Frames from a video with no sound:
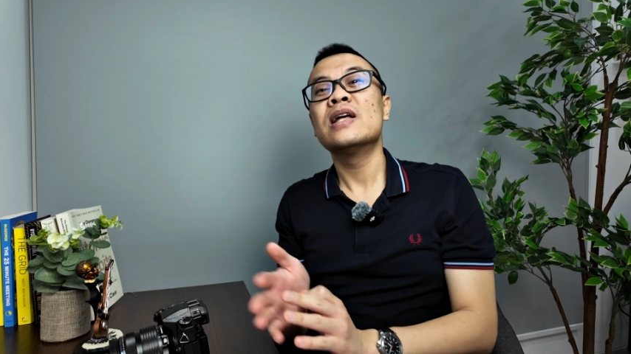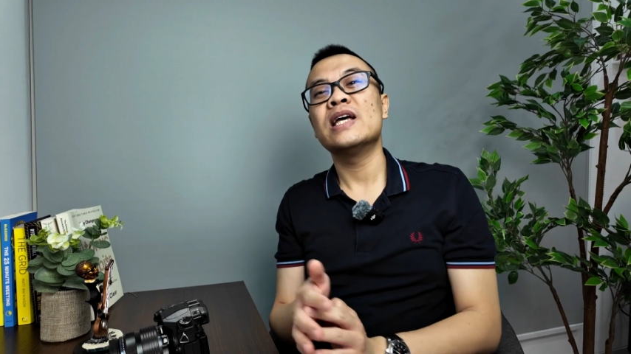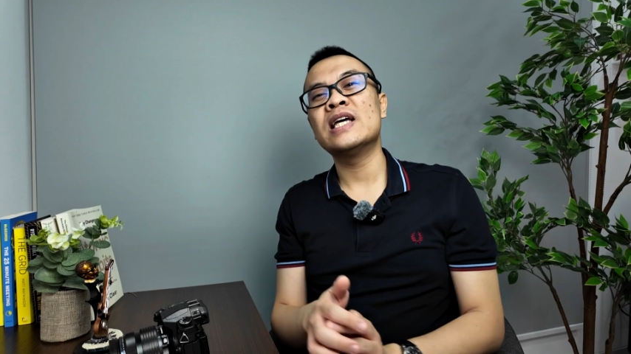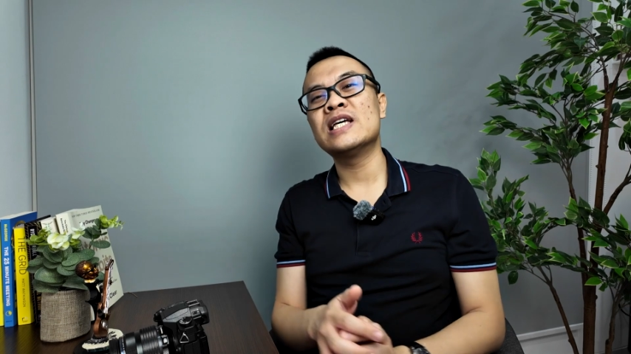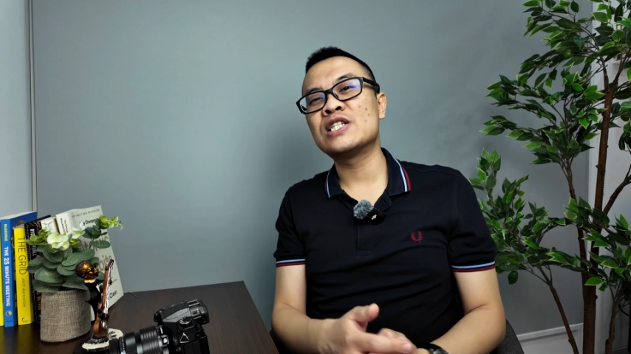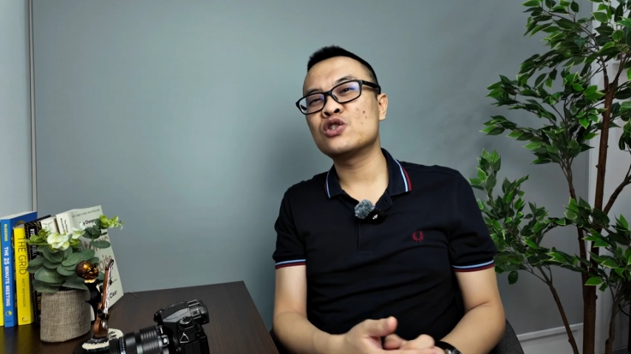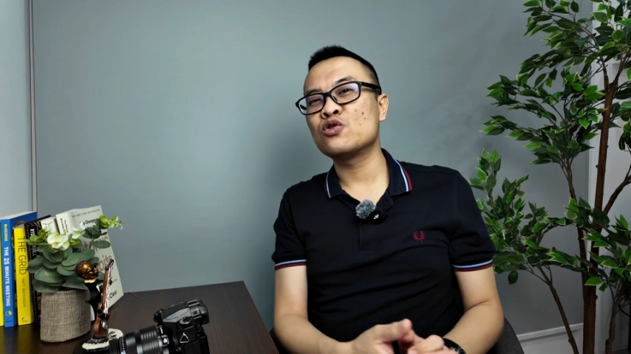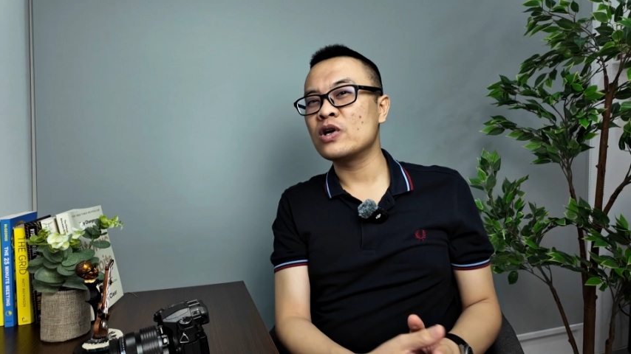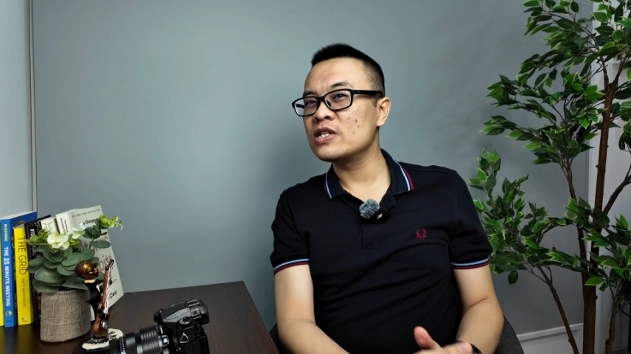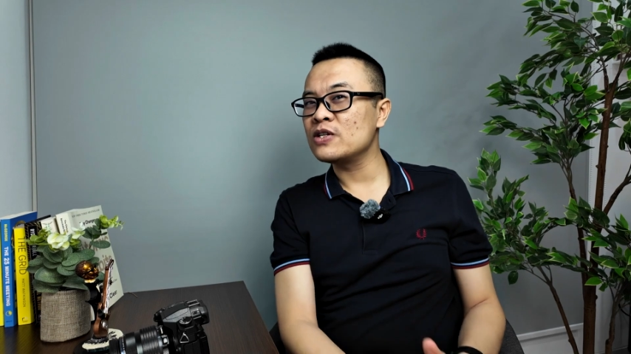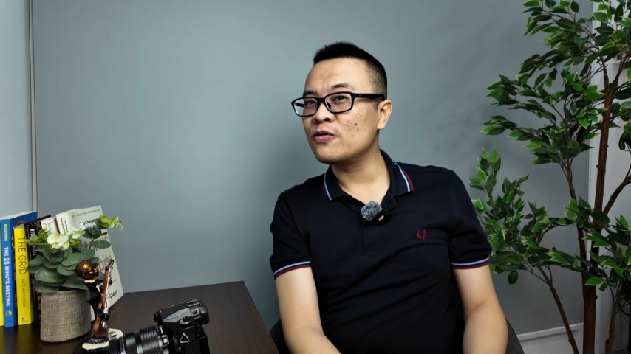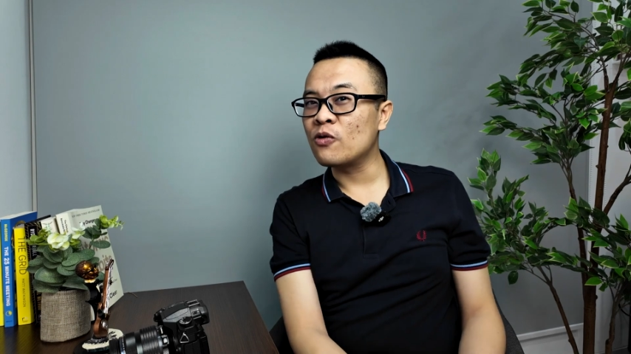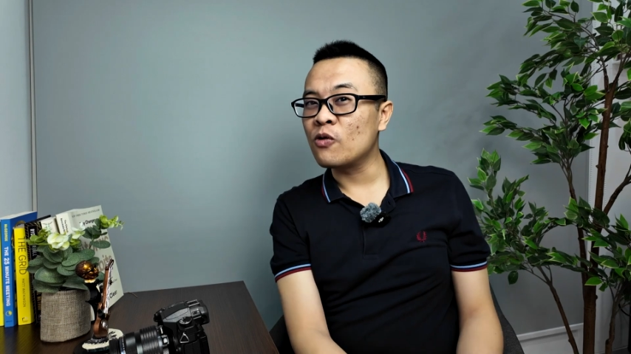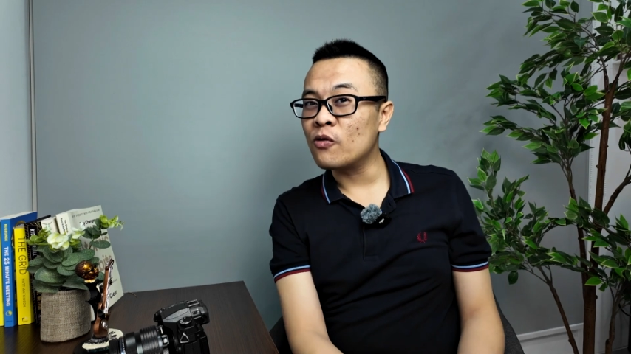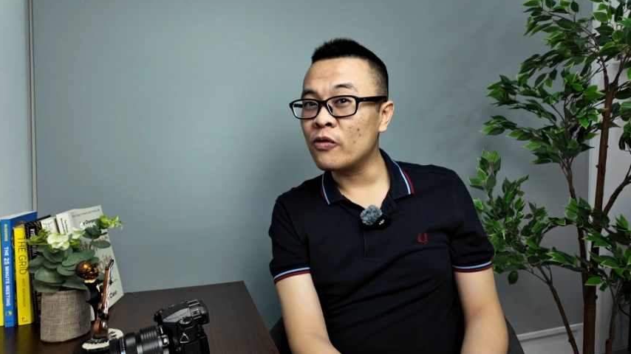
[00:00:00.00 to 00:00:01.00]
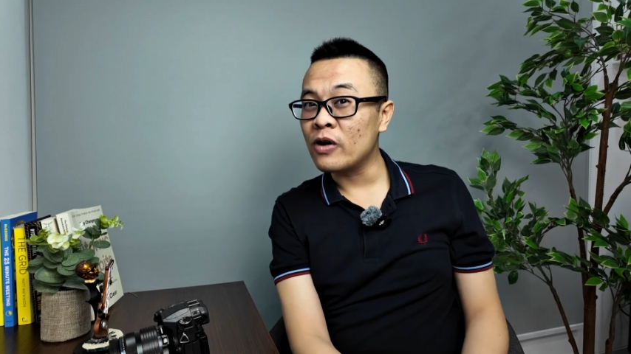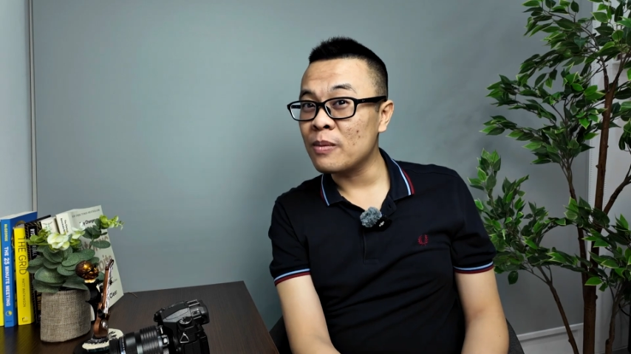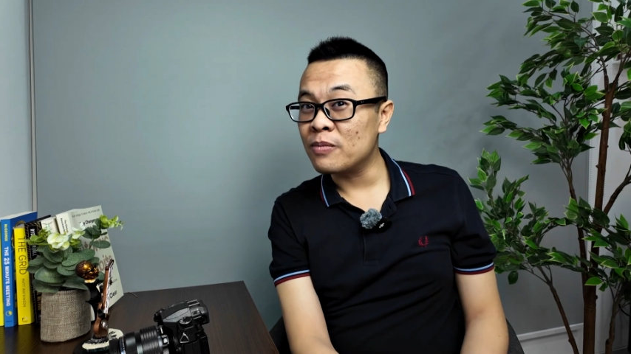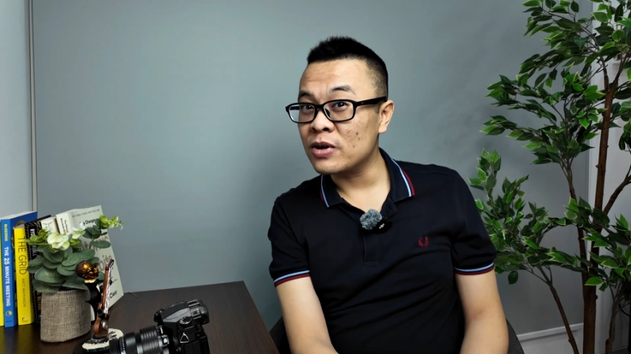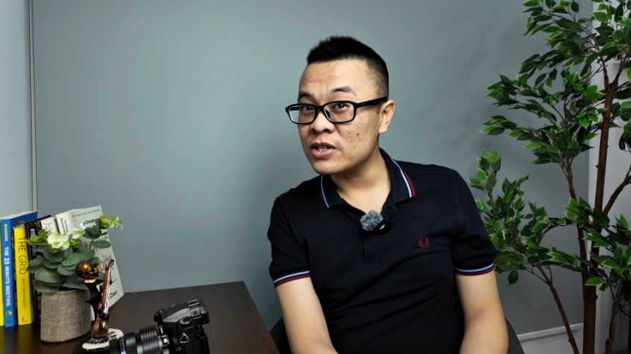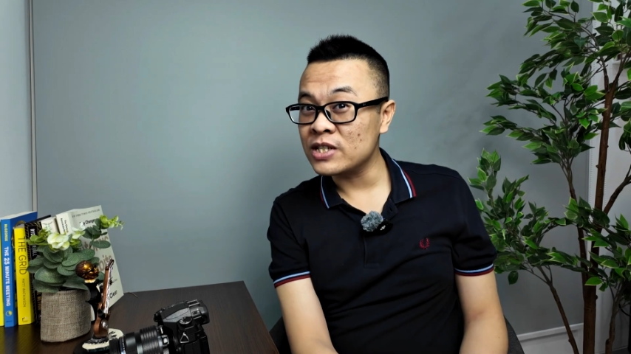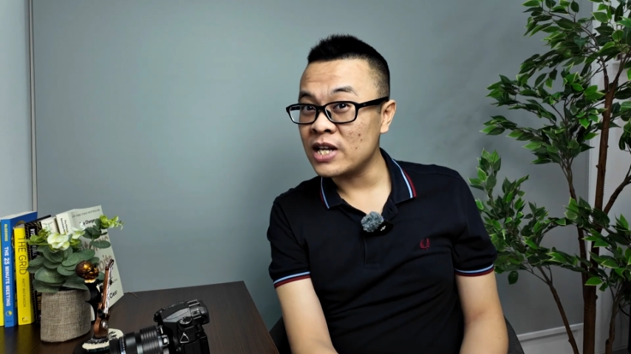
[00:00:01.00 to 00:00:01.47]
is 24 frame
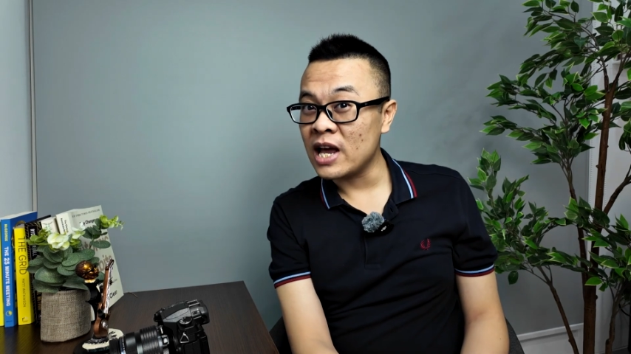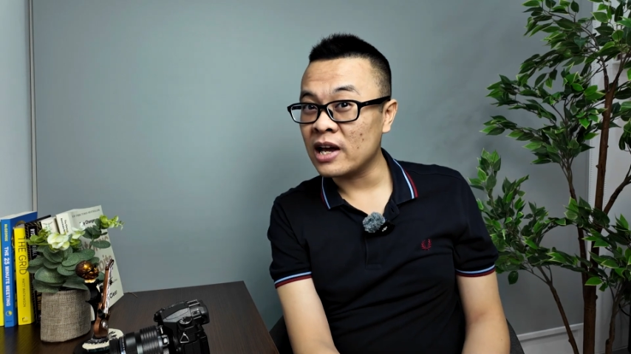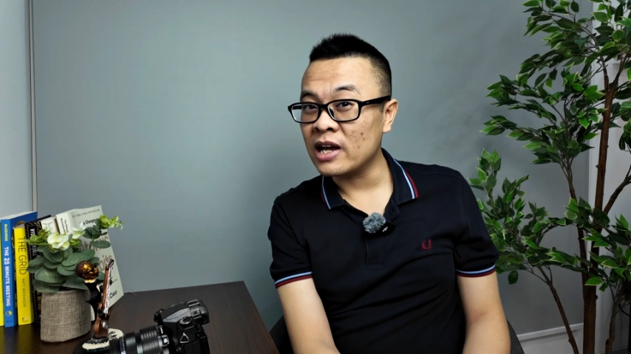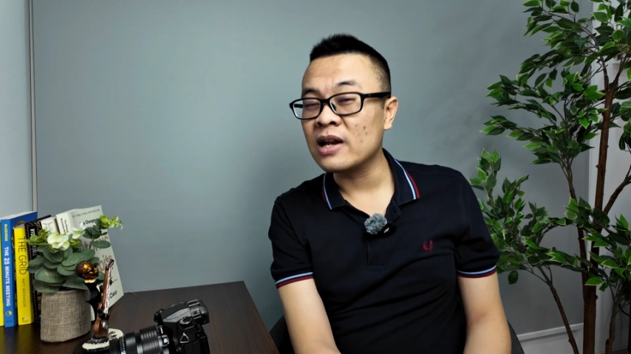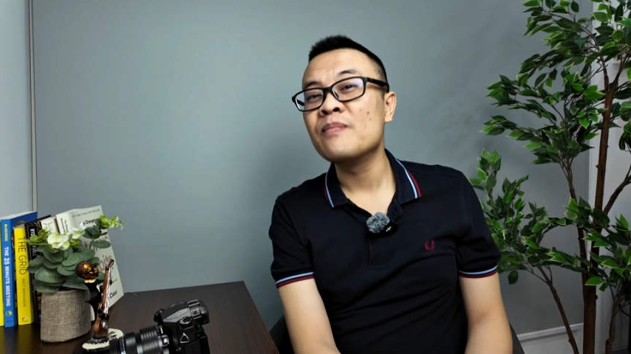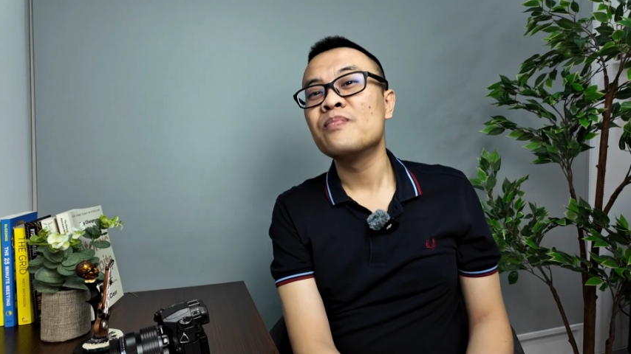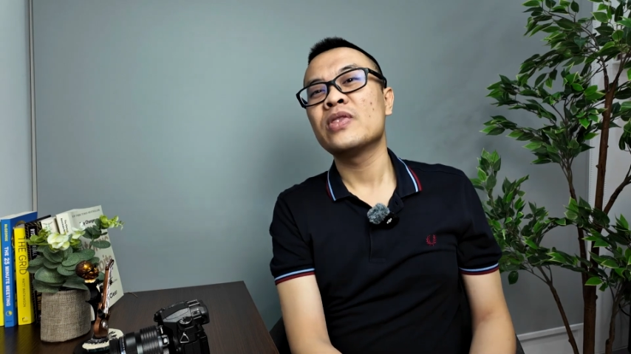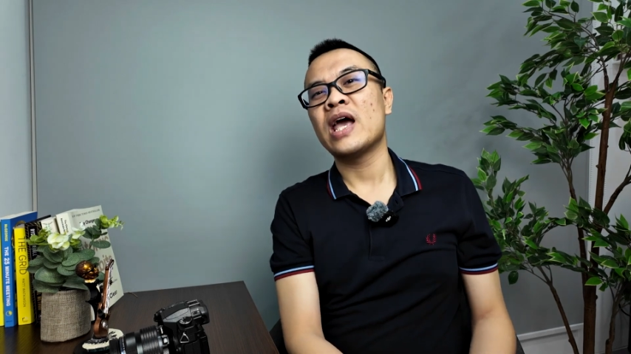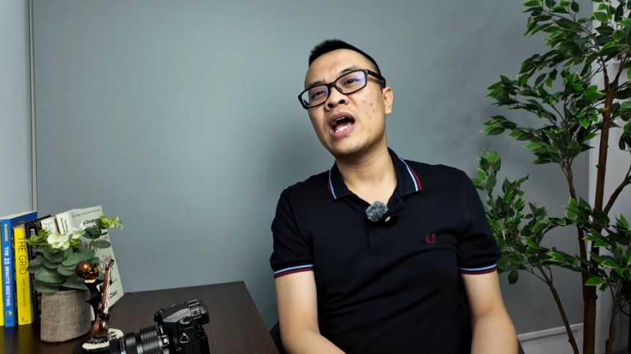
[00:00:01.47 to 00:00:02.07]
per second,